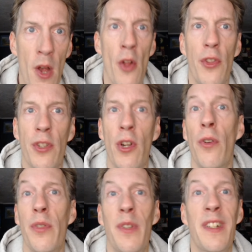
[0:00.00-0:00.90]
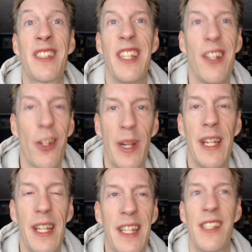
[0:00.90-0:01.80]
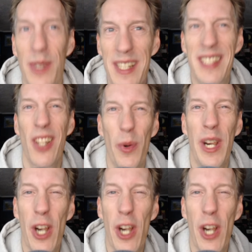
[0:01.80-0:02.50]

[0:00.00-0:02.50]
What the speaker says: The goal is to accelerate our